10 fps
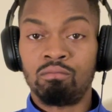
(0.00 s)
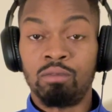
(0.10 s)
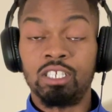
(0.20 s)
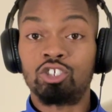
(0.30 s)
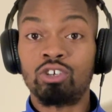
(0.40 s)

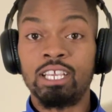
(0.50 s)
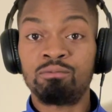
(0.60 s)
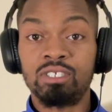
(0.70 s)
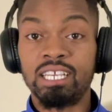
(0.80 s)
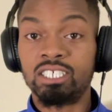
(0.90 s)
But the
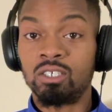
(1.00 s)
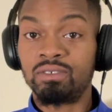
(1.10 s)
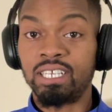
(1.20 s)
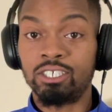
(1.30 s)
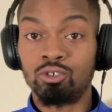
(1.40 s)
transmutation of
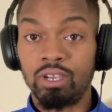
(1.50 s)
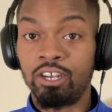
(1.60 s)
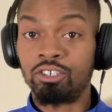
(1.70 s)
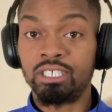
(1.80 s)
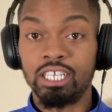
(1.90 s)
sexual
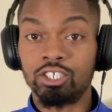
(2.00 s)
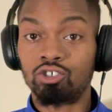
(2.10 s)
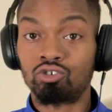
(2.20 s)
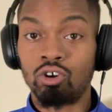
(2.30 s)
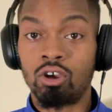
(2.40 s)
energy is
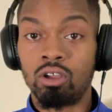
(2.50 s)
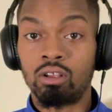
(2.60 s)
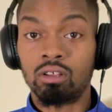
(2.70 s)
strong.